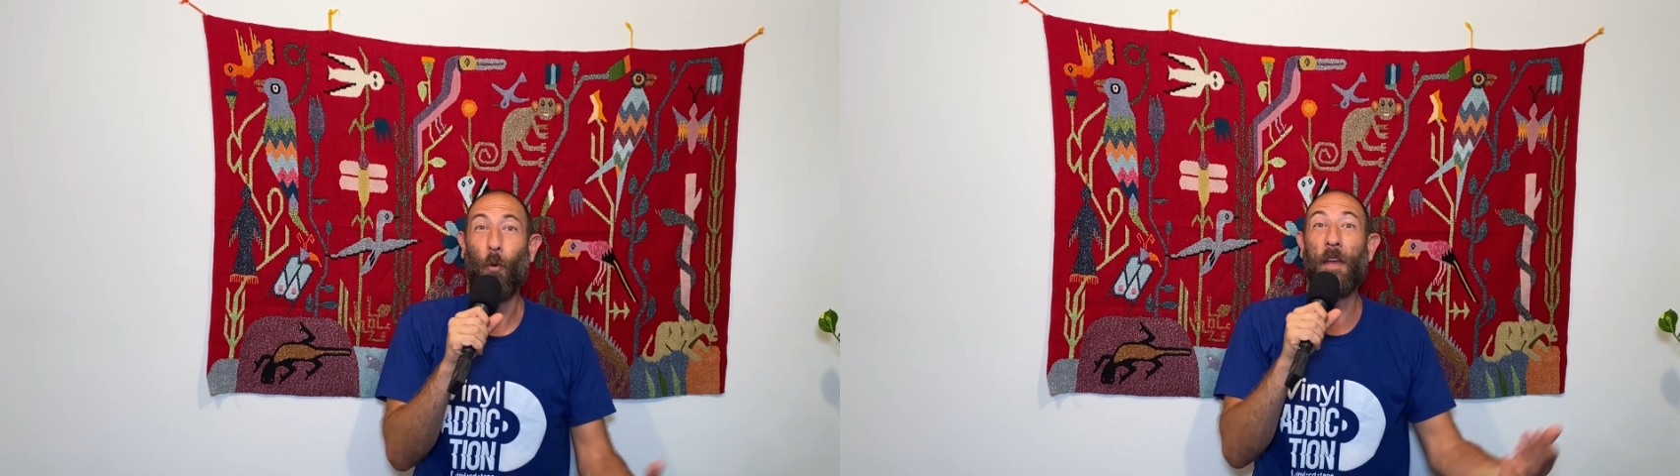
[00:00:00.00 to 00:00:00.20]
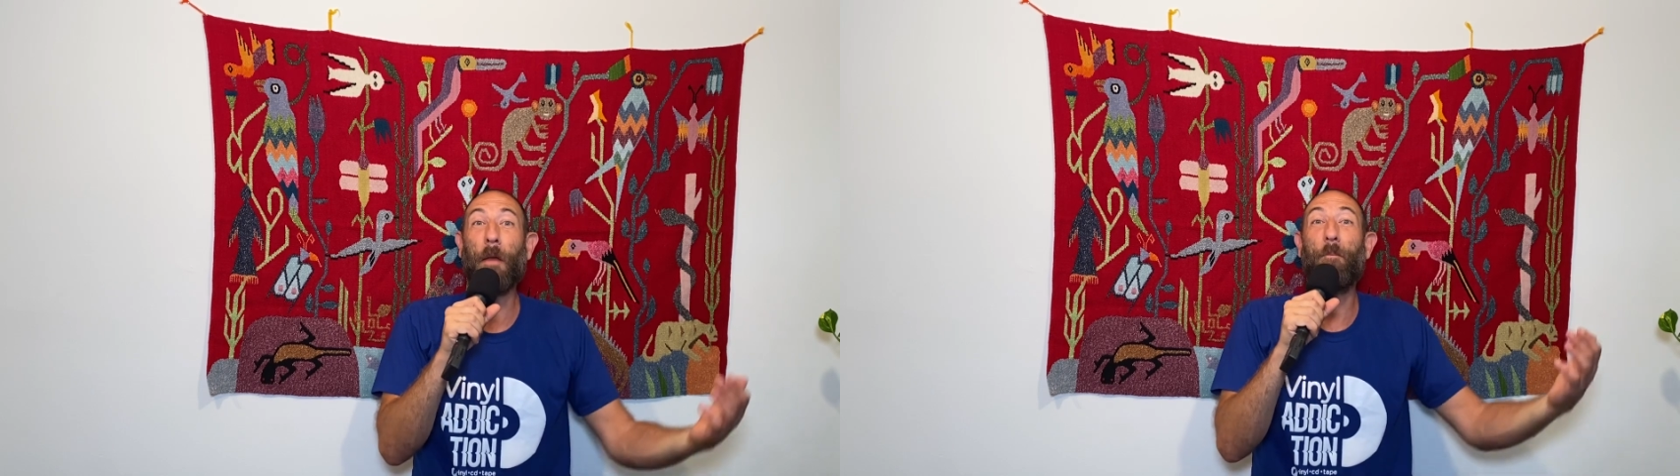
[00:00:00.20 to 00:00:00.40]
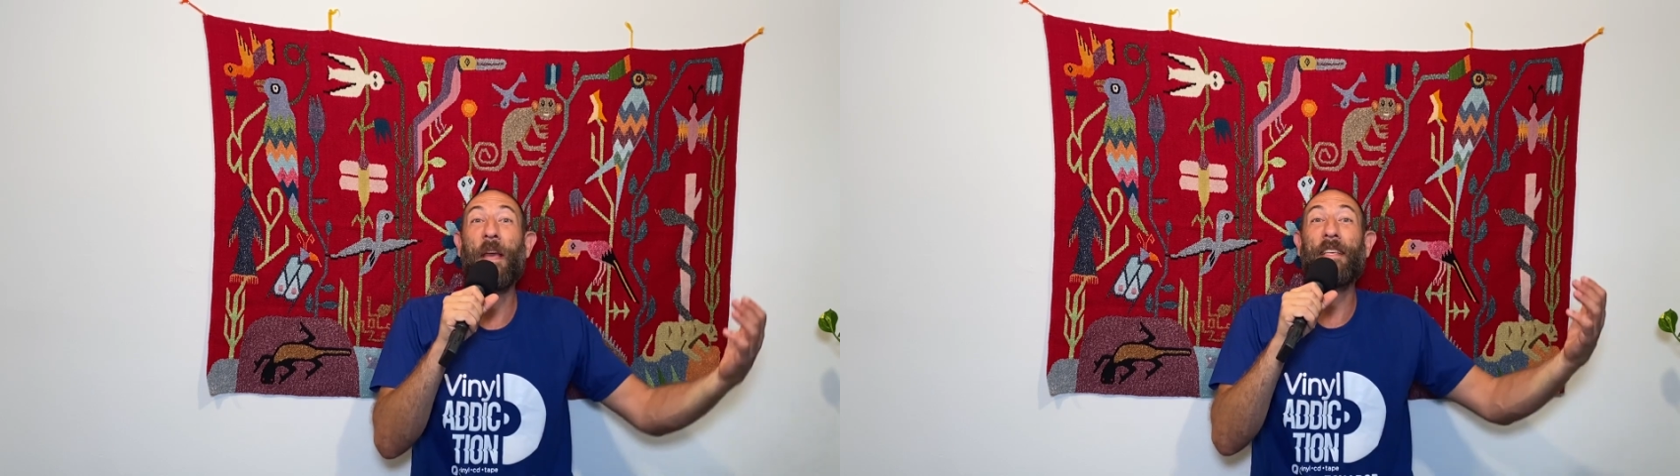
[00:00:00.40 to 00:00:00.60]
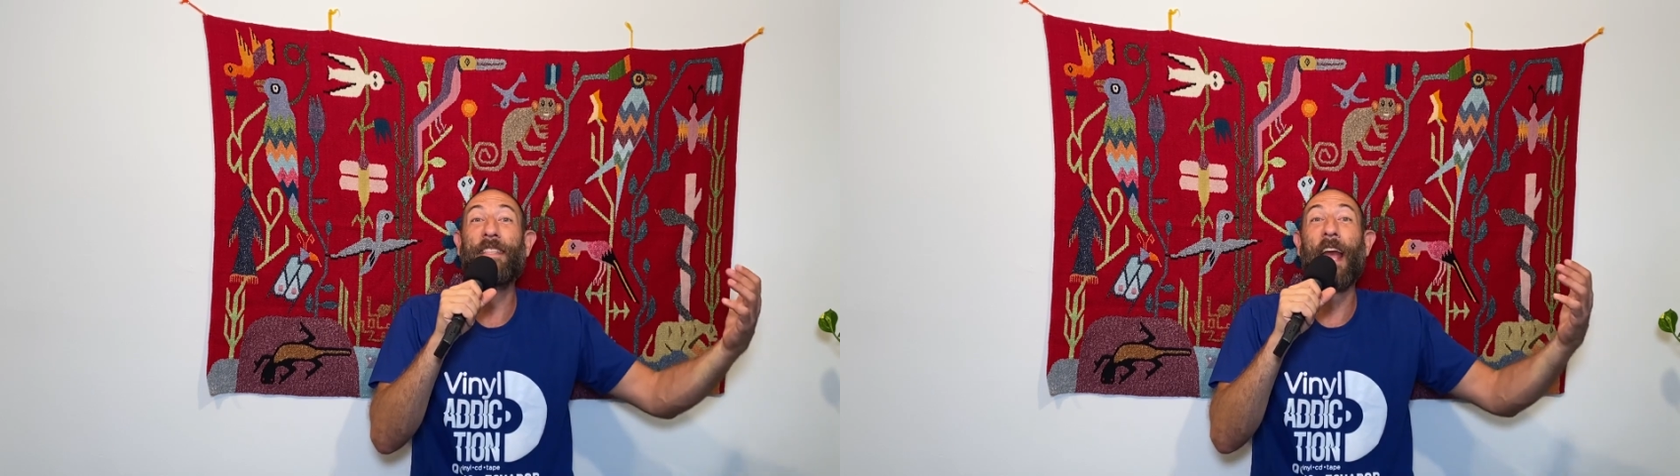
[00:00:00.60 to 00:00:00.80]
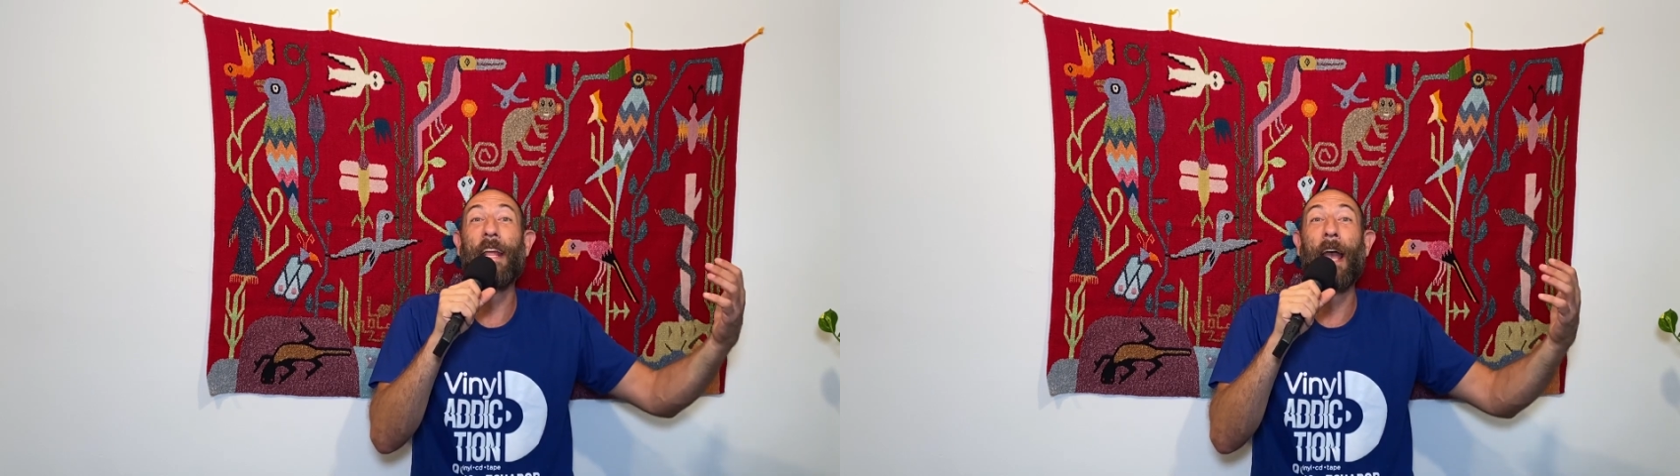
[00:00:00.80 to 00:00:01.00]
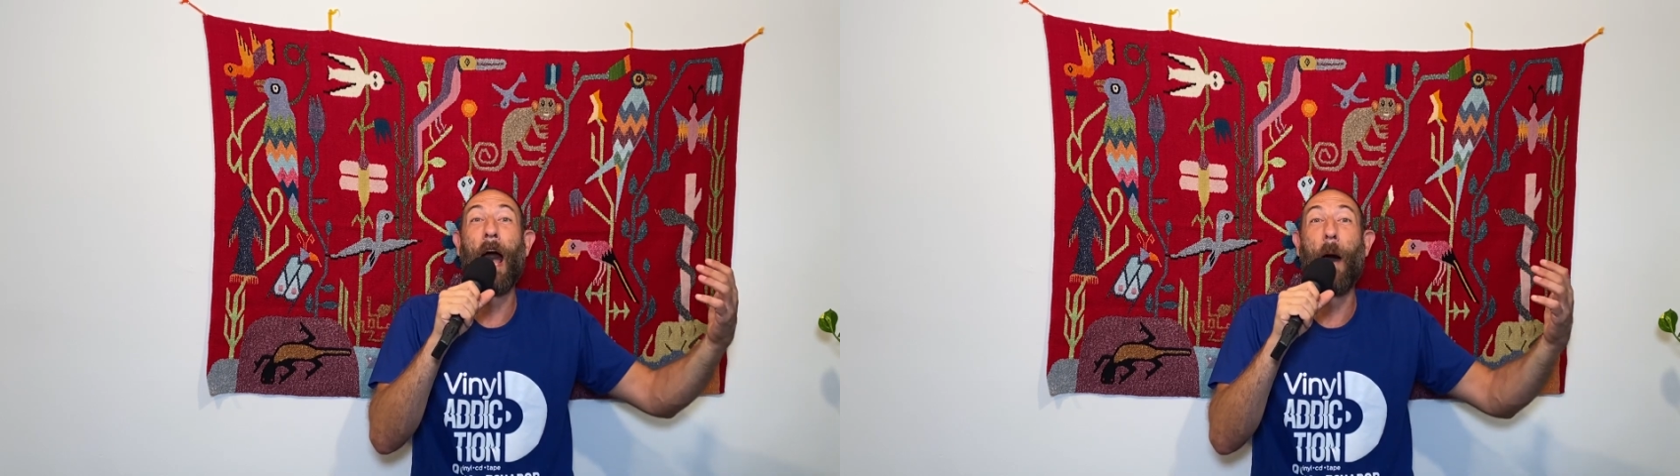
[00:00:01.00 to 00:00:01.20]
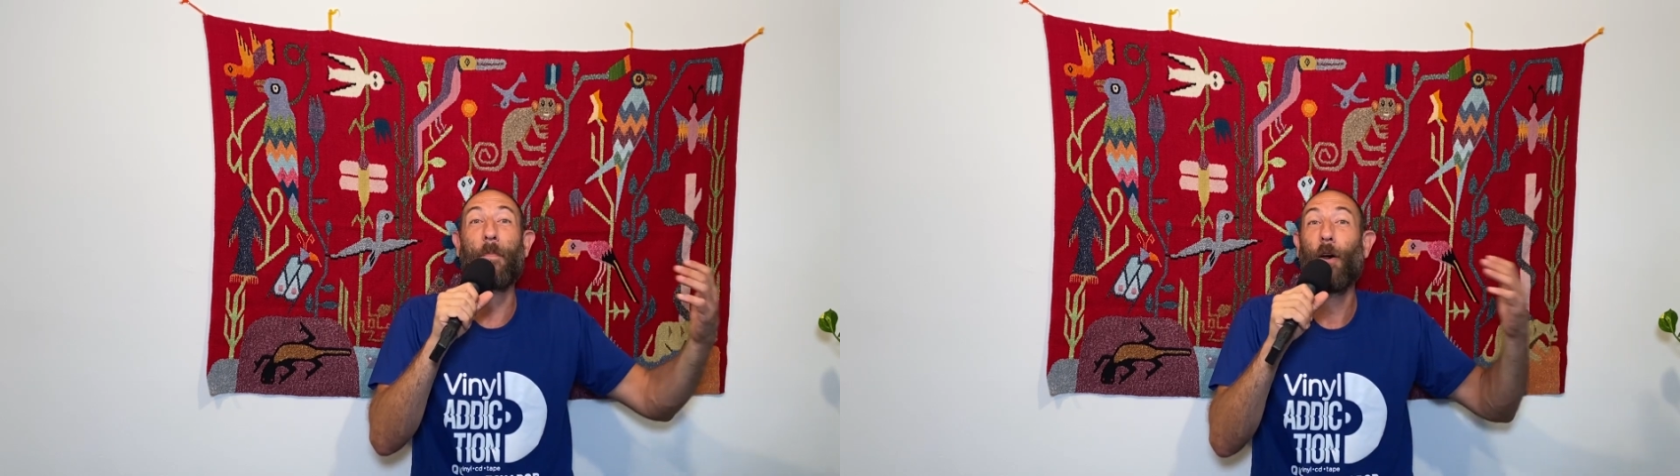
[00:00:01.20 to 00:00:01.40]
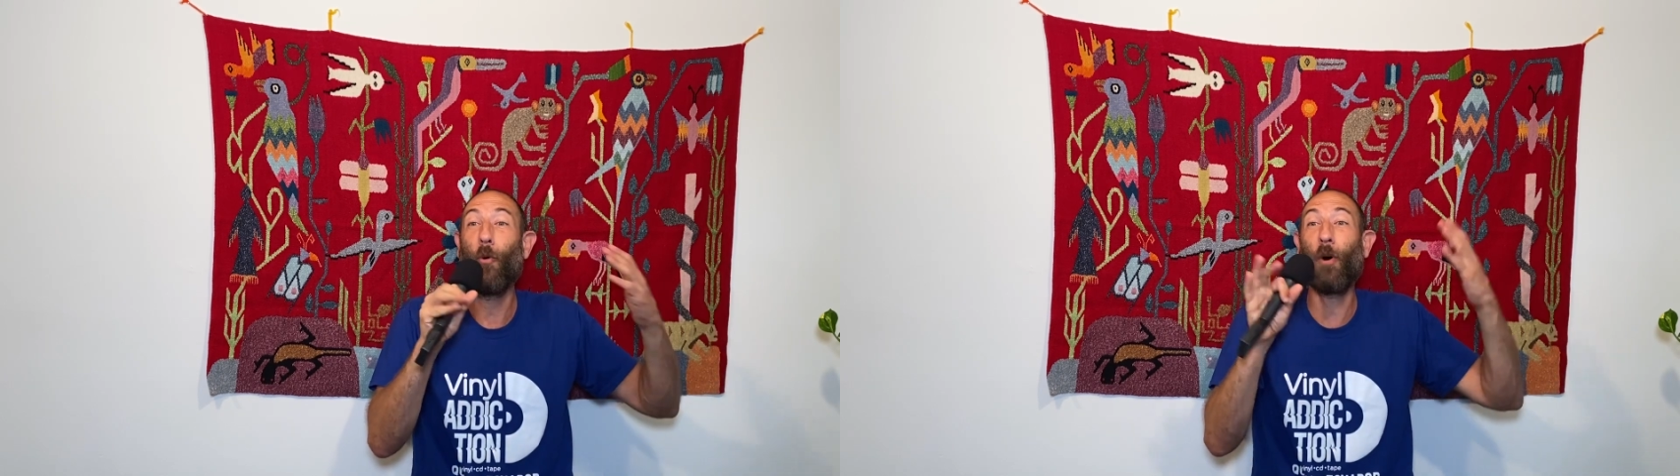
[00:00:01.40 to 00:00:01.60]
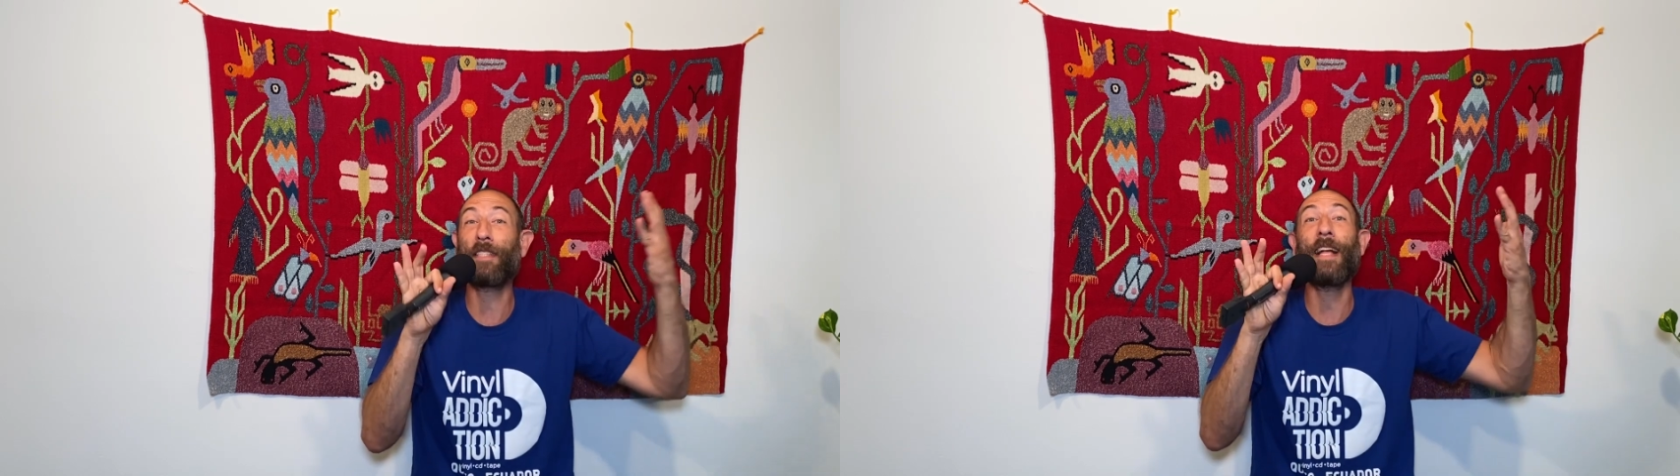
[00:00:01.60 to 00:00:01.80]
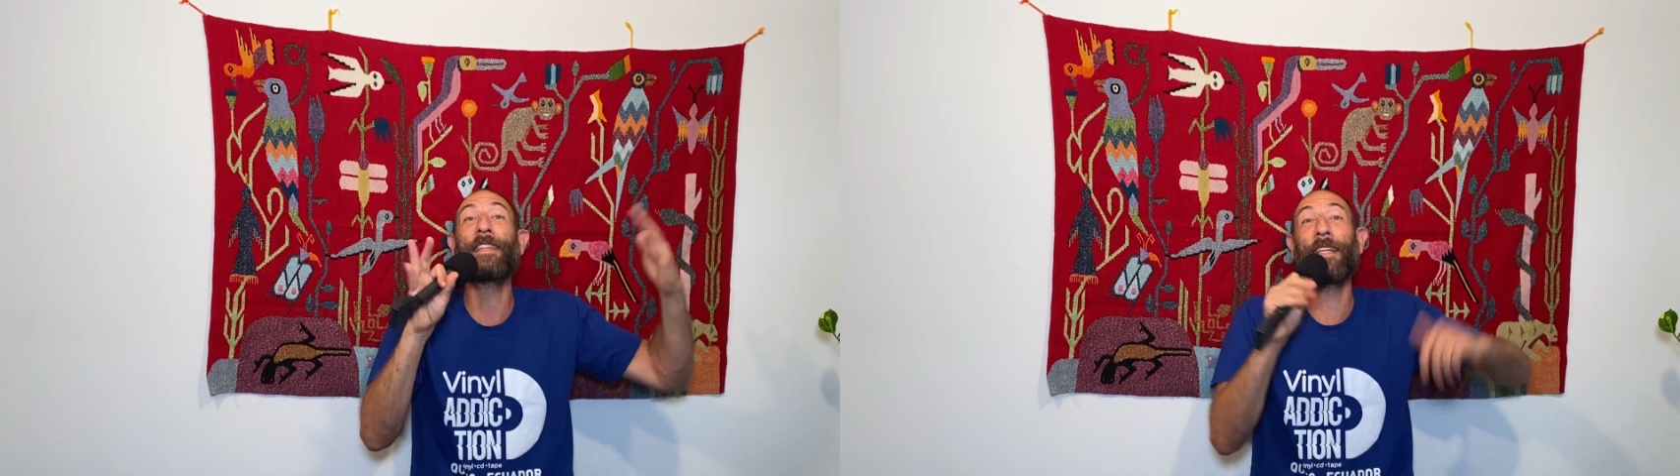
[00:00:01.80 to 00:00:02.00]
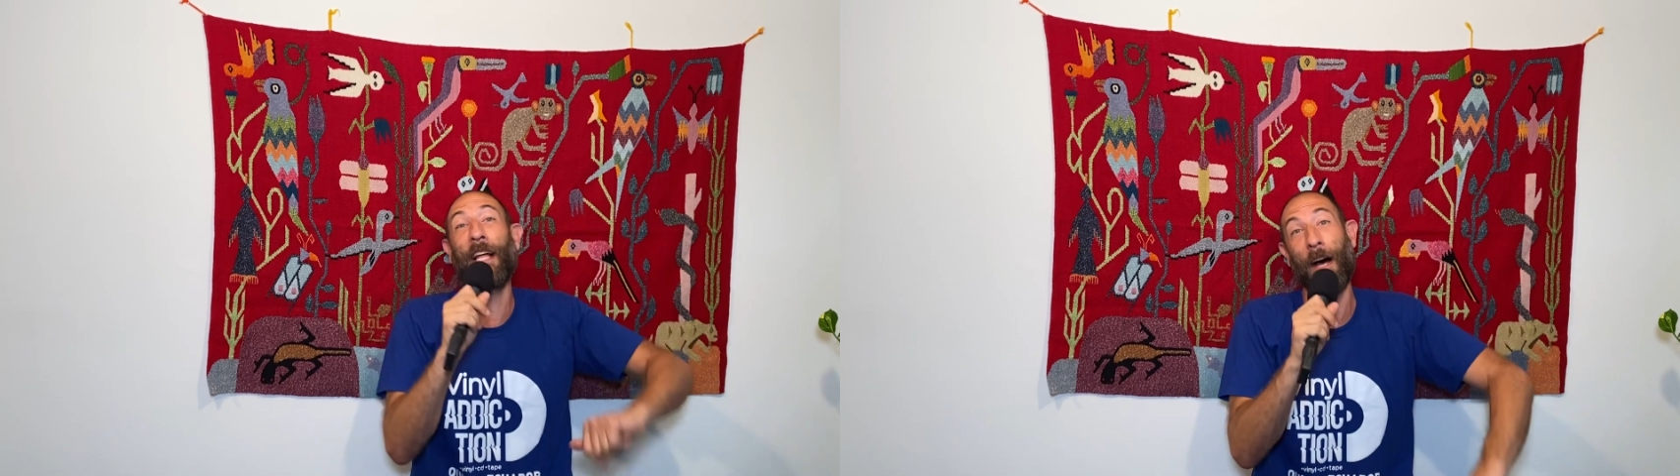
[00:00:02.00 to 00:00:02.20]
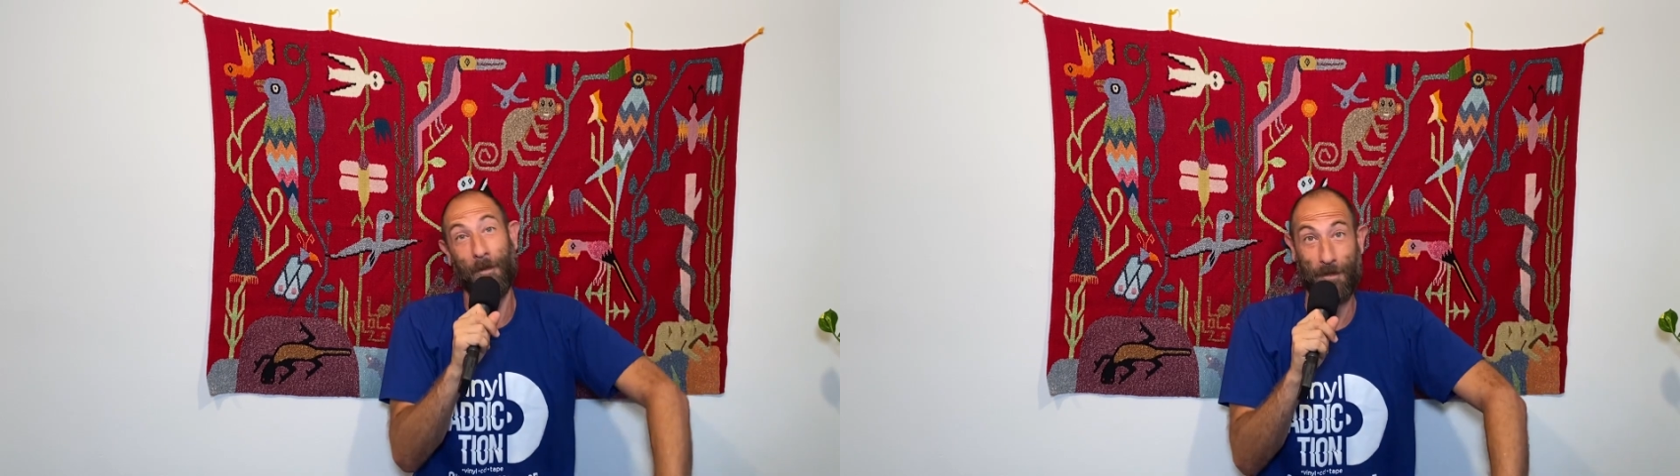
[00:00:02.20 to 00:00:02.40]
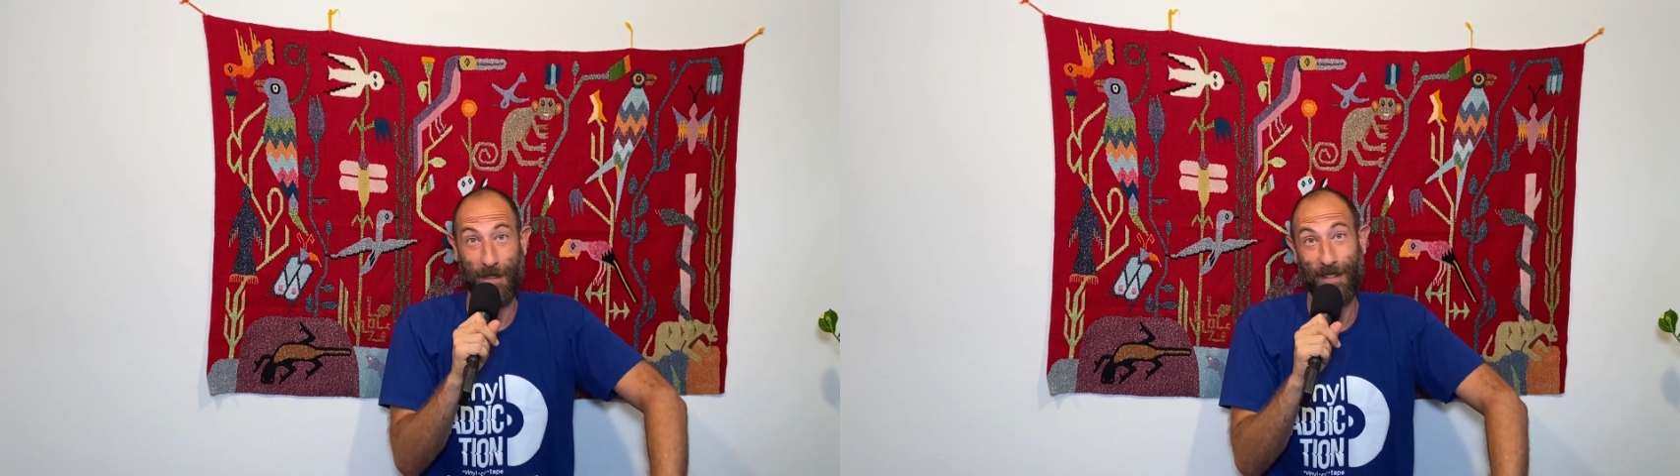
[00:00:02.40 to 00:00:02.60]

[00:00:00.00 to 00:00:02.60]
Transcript: We can pee standing up. What's not to love?